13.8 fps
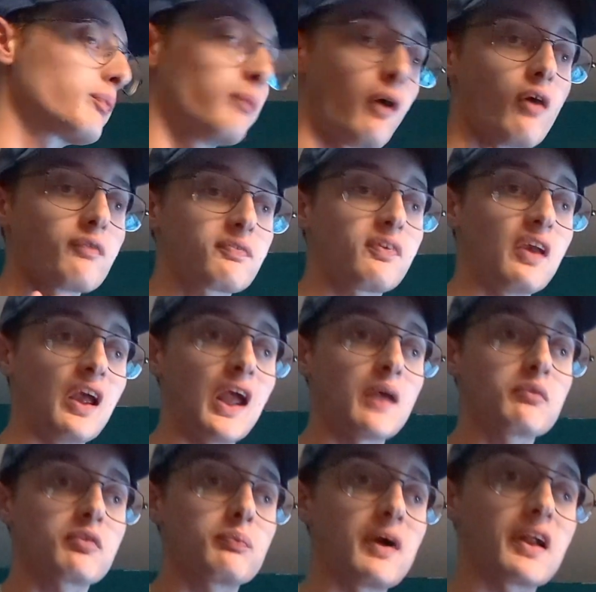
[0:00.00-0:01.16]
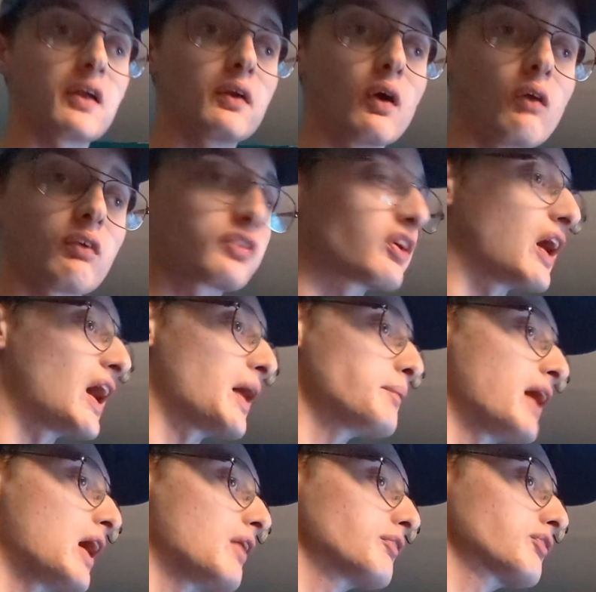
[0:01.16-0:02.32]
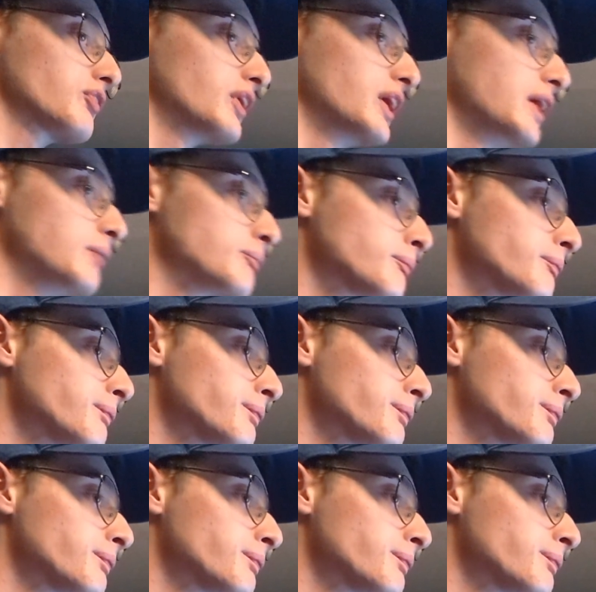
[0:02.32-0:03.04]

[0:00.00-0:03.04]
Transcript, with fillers: Both teams been in overtime, obviously.